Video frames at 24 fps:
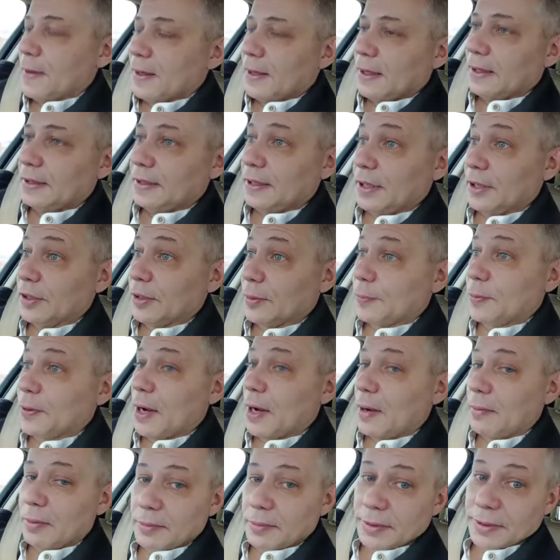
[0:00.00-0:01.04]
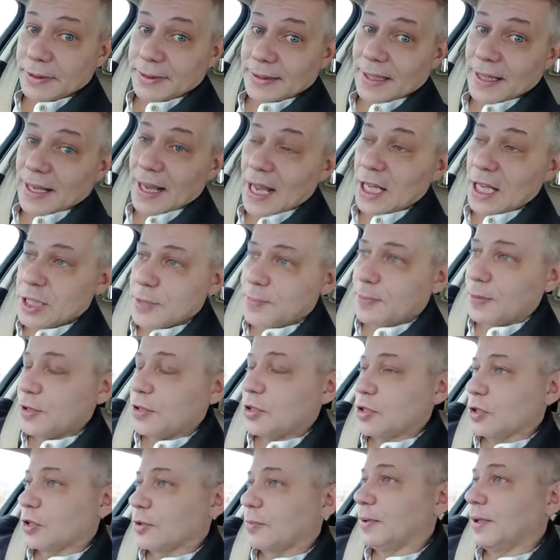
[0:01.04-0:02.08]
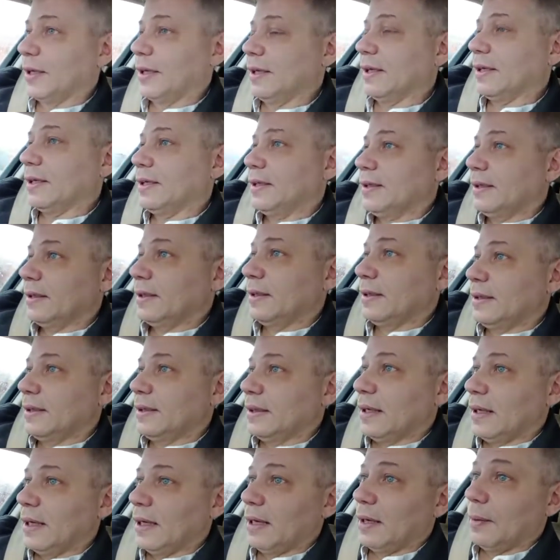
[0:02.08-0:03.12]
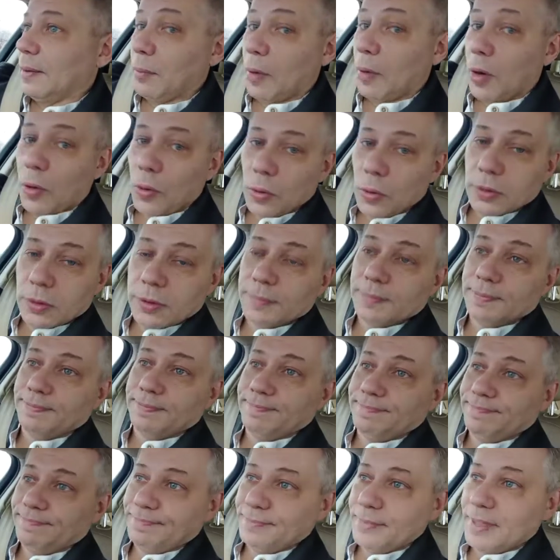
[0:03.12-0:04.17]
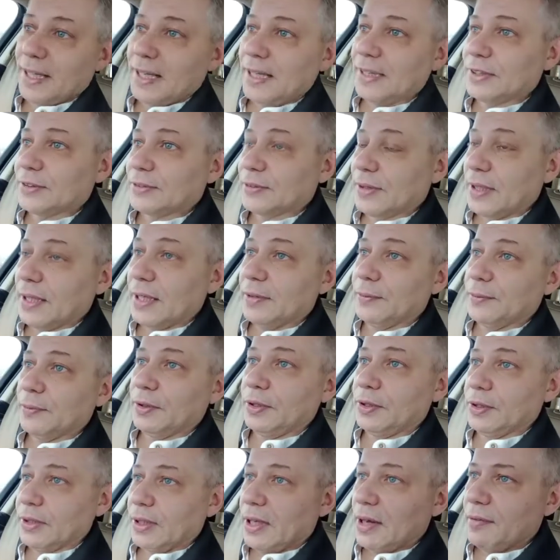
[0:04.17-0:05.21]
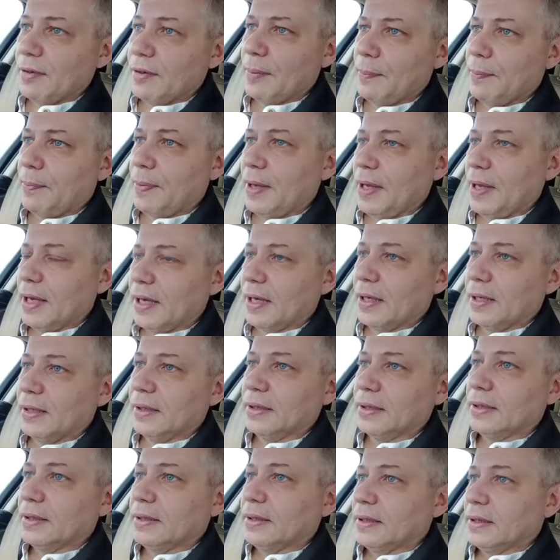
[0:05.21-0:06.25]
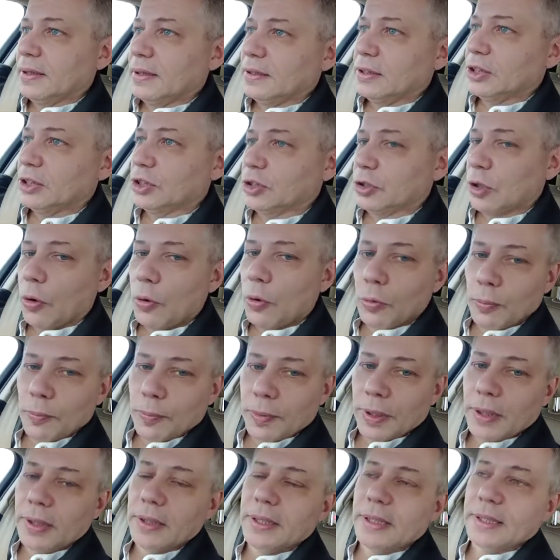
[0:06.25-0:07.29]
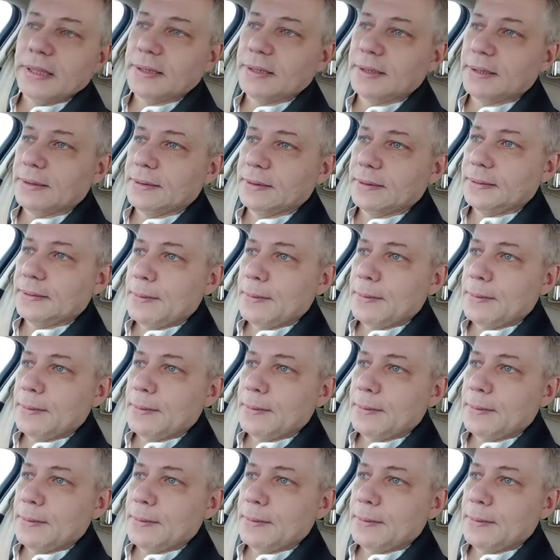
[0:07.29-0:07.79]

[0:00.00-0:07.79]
And the other problem is GASP in Germany. Mold. That's right. When you live in big stone buildings,